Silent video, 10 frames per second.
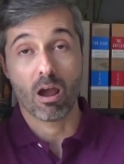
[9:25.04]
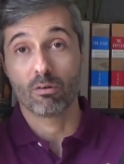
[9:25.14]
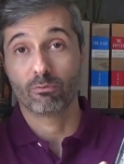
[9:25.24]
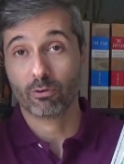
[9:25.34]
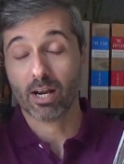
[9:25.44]

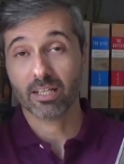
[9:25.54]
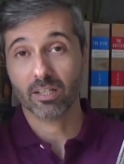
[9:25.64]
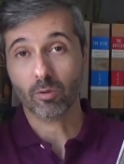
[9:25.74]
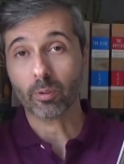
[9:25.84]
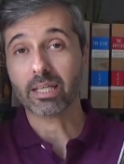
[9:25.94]

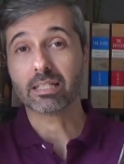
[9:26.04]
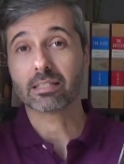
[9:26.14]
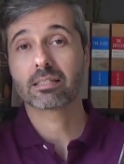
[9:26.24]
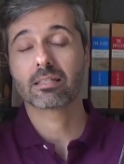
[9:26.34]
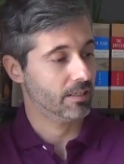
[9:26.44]
Friday
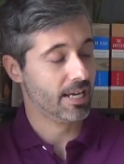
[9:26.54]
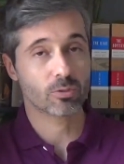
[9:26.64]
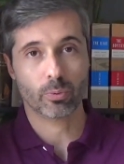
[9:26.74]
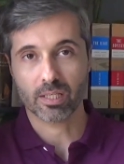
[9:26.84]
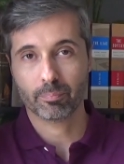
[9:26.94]
Reads
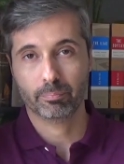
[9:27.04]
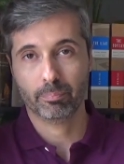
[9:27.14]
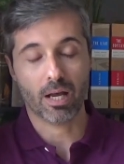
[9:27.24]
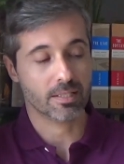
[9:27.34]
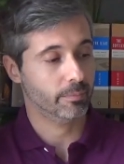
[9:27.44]
next week,
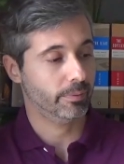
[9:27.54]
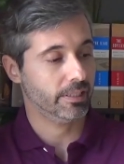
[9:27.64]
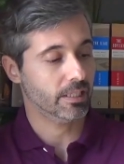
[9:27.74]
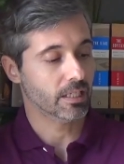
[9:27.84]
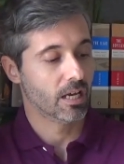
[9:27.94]

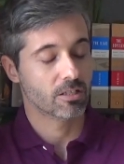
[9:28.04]
possibly.